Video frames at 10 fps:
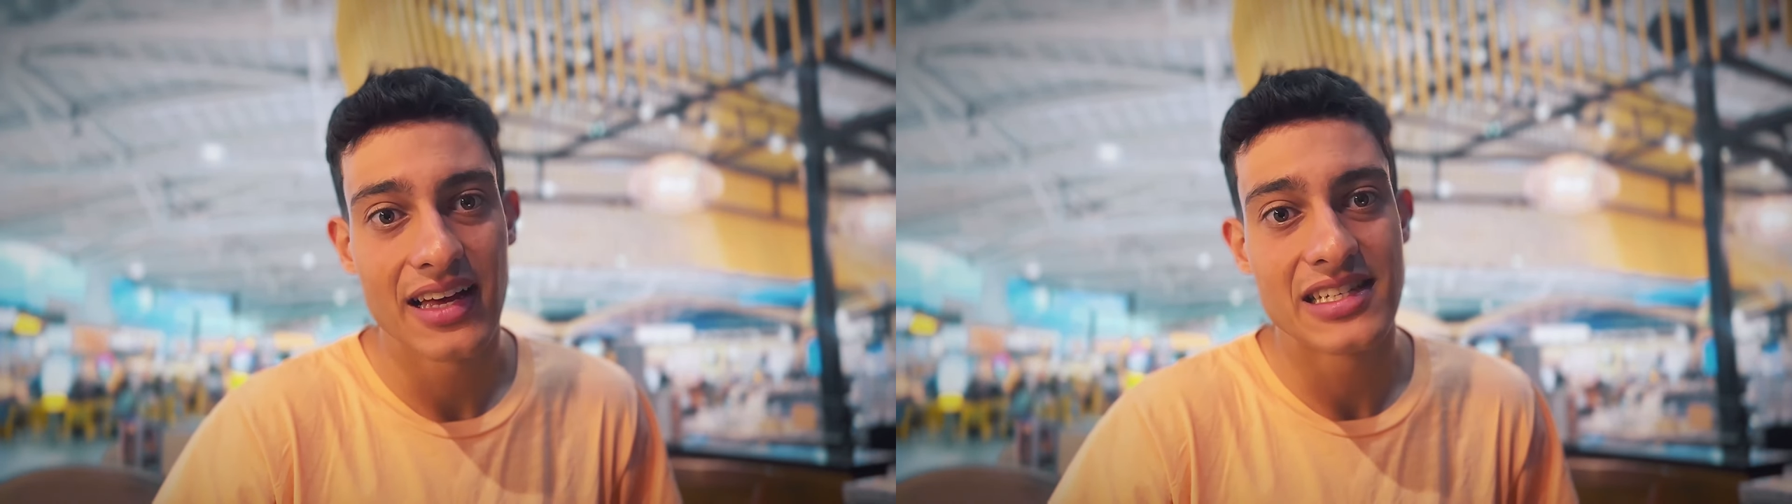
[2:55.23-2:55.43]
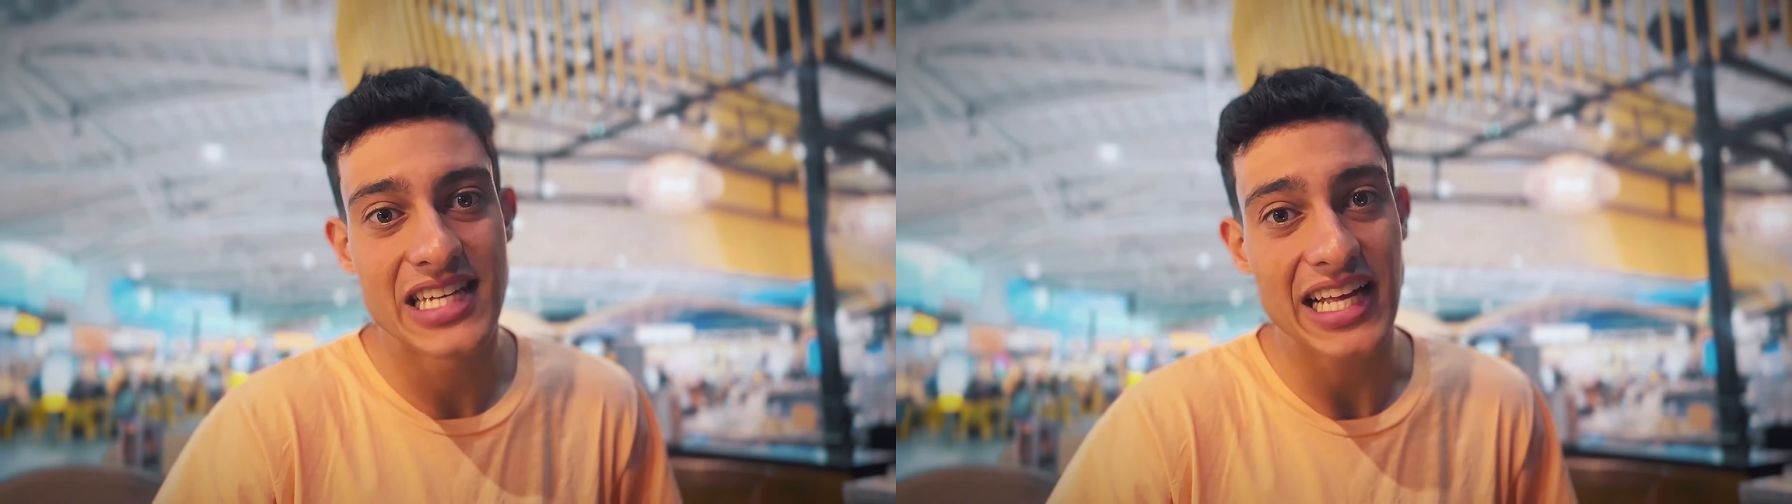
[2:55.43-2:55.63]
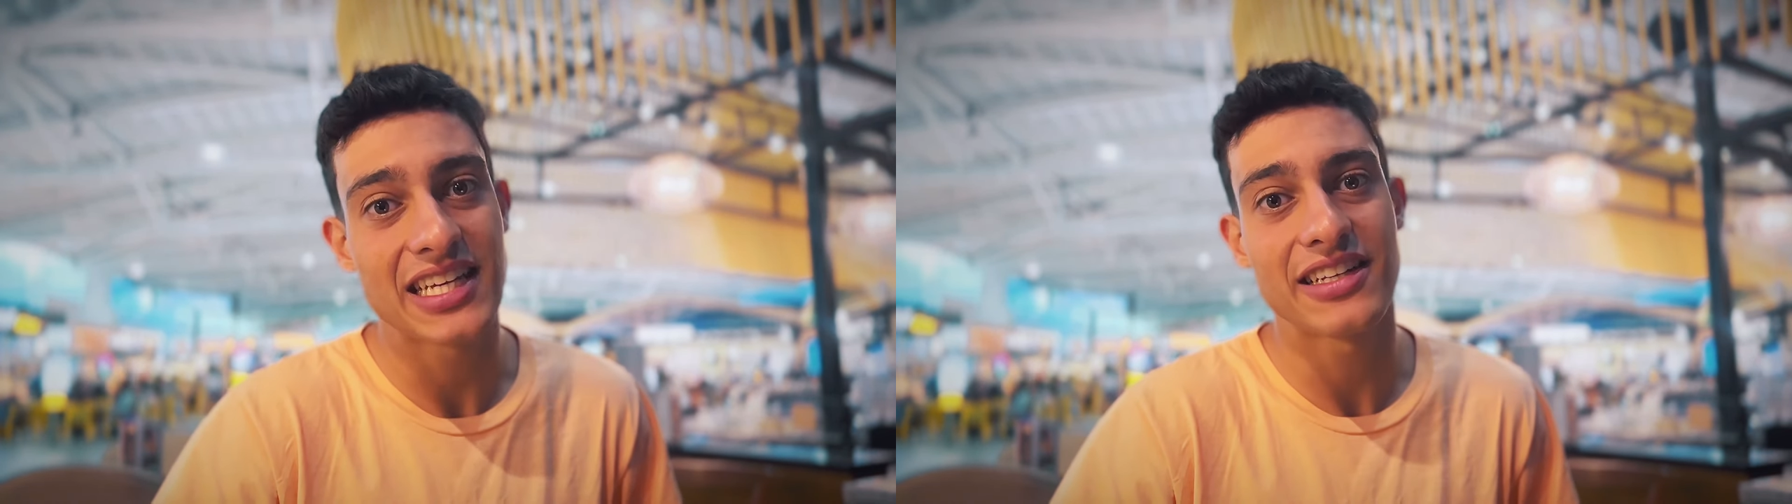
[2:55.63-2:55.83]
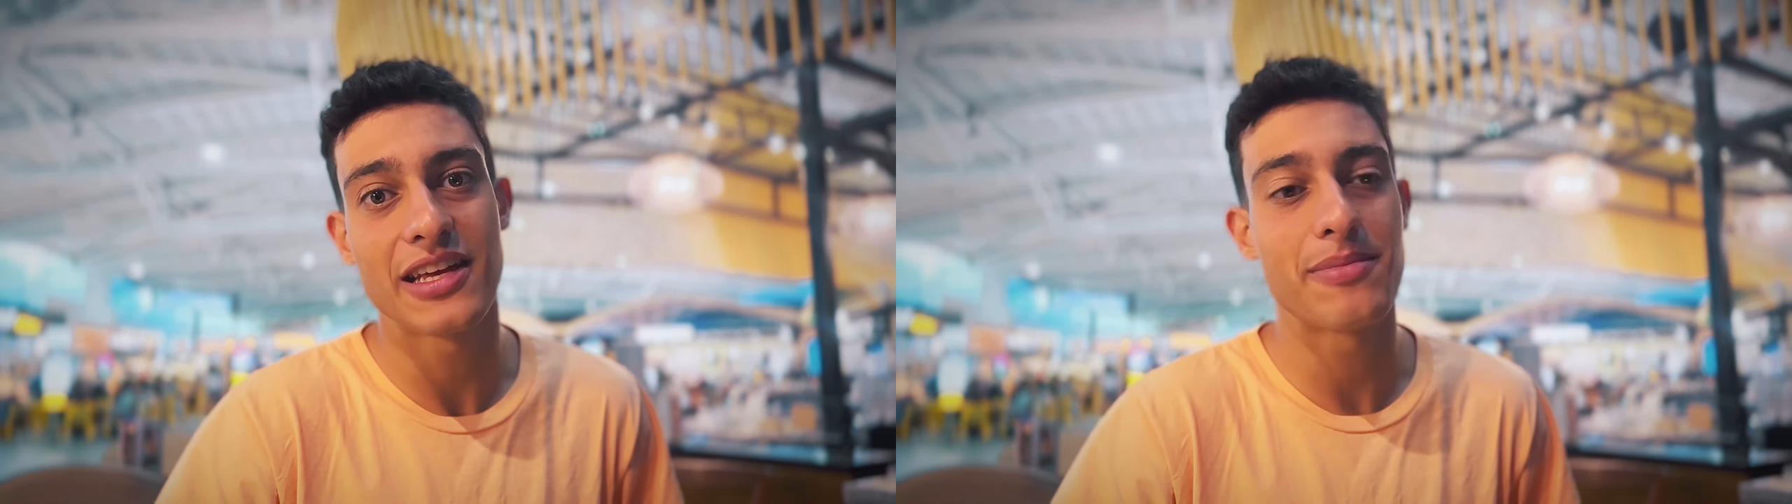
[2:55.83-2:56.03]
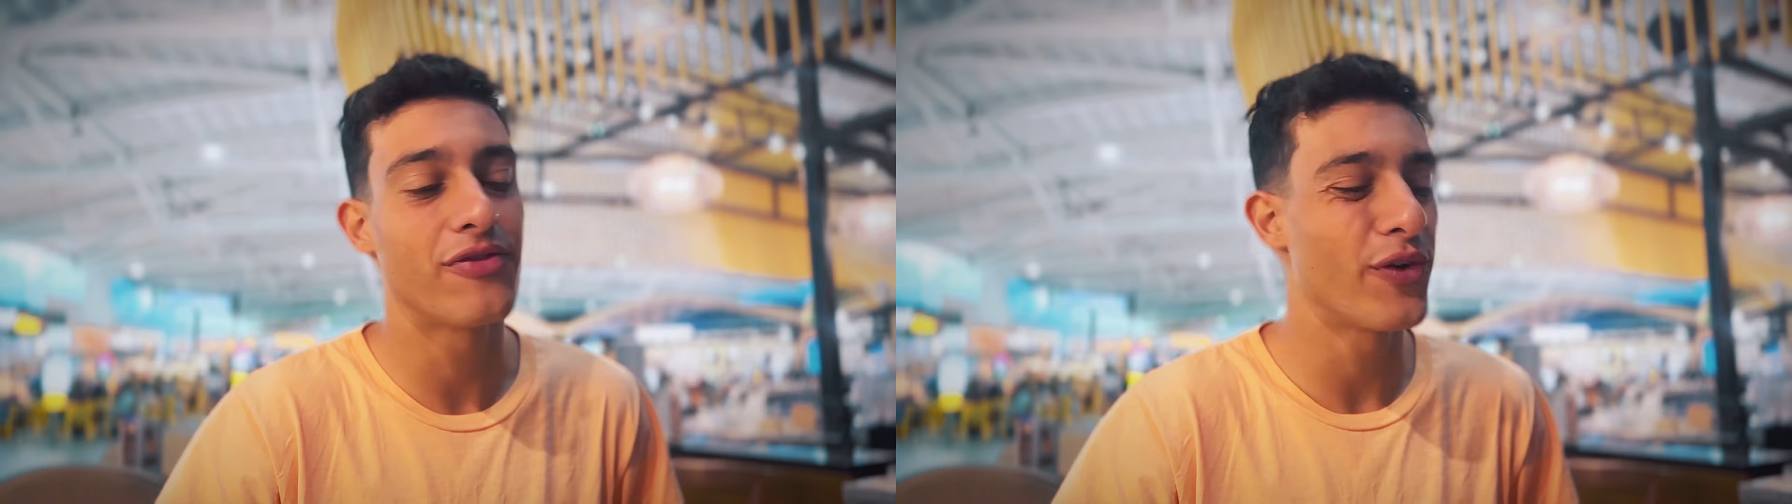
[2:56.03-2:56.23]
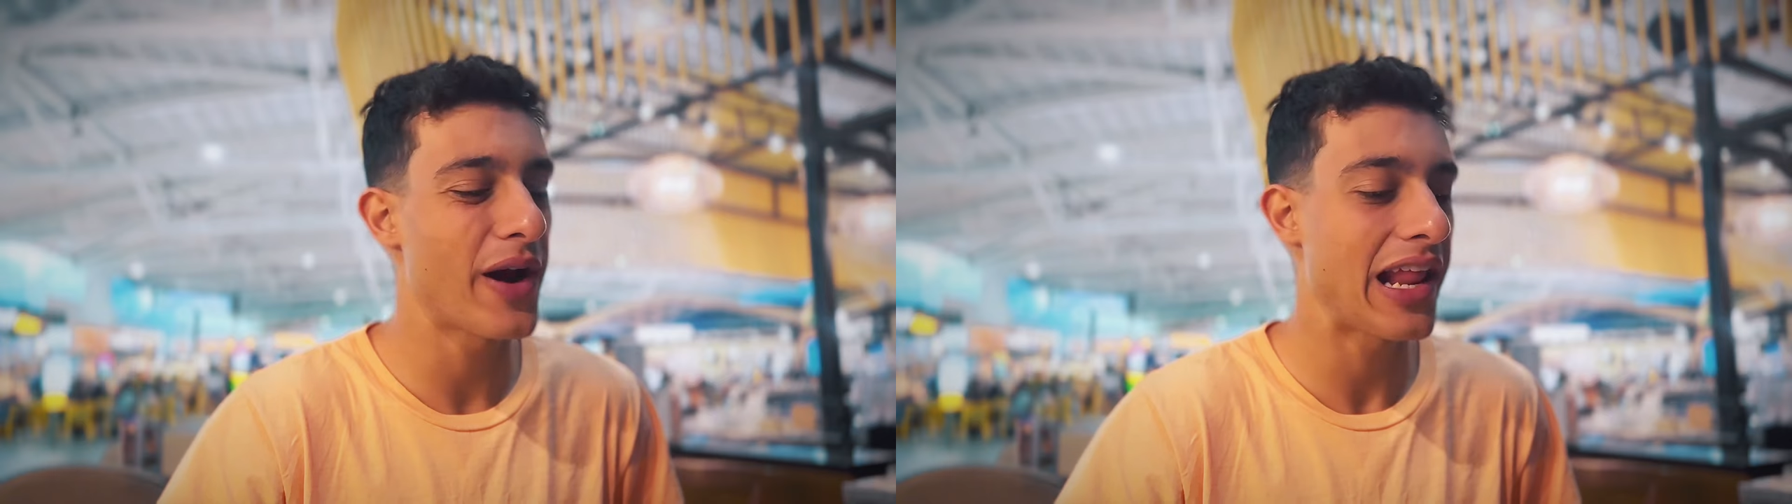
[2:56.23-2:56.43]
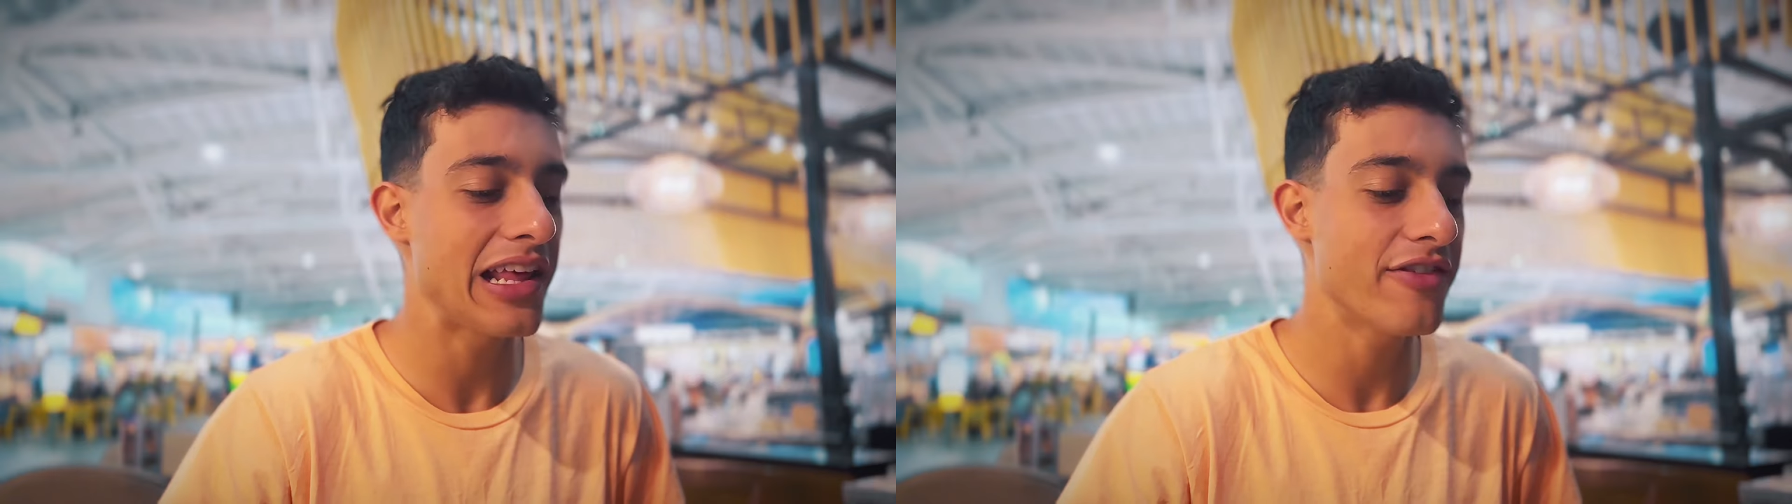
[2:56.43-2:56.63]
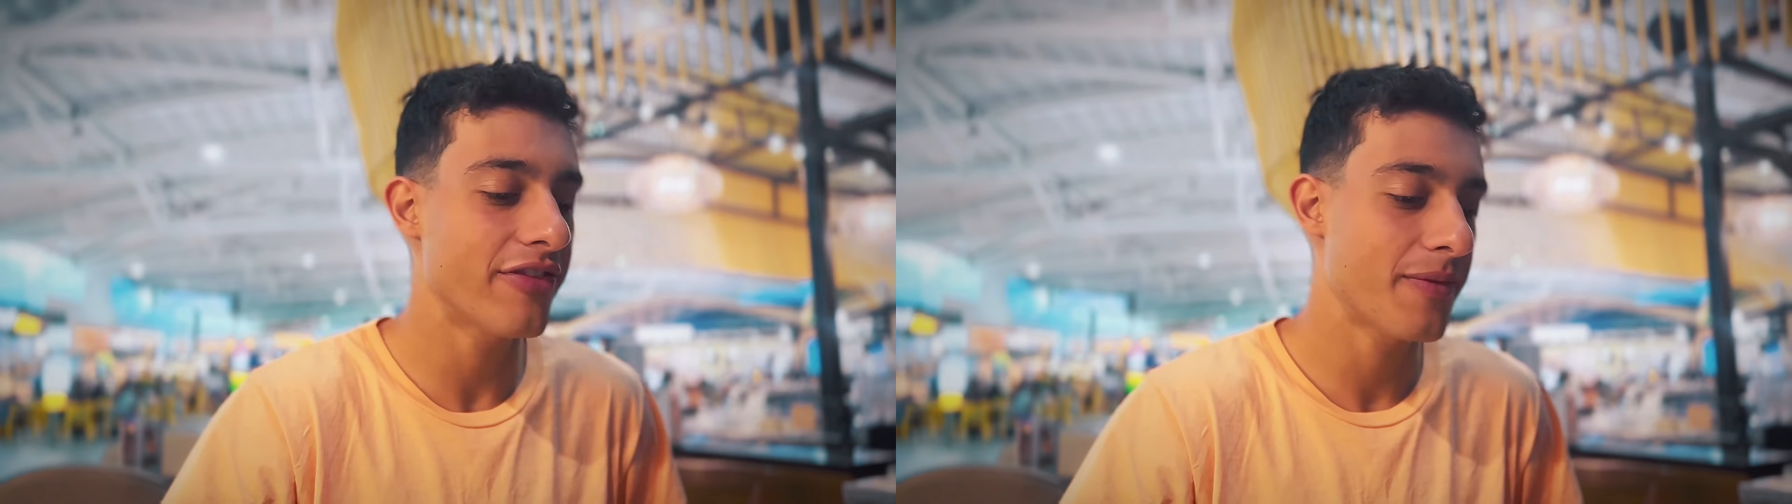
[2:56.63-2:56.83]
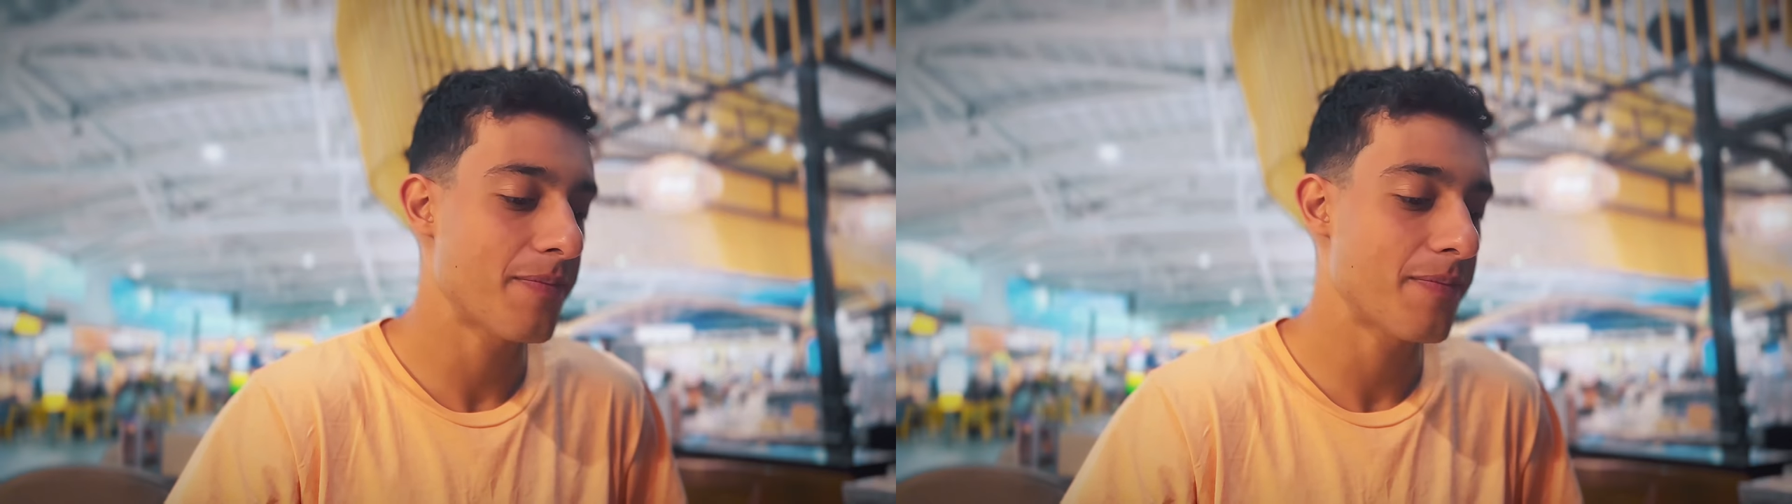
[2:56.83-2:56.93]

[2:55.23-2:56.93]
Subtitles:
Saturday before I leave.